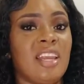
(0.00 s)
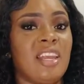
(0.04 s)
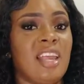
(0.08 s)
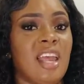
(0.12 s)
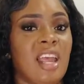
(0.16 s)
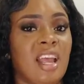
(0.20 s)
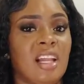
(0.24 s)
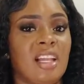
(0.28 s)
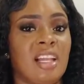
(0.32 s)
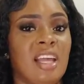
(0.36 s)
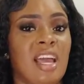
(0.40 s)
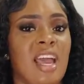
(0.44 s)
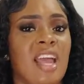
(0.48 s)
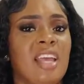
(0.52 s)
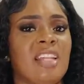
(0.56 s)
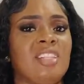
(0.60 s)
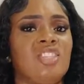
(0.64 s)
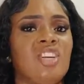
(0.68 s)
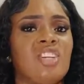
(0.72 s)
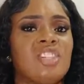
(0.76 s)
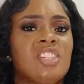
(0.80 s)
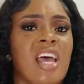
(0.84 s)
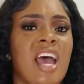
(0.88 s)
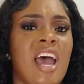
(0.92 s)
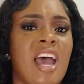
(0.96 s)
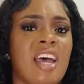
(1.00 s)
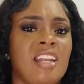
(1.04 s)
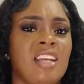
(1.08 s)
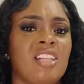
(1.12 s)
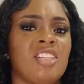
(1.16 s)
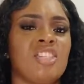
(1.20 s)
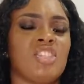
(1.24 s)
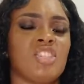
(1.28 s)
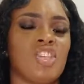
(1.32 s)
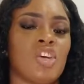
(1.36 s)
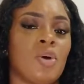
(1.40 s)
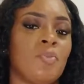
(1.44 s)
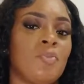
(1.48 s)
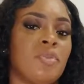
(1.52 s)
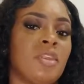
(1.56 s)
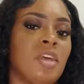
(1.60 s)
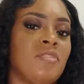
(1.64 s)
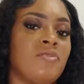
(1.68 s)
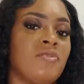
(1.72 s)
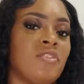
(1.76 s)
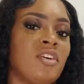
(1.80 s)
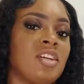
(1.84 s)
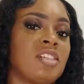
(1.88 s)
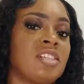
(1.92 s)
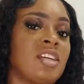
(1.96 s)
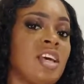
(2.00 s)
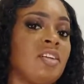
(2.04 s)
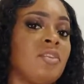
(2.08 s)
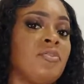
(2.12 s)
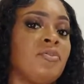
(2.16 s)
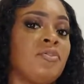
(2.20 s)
neckline just added something for it at the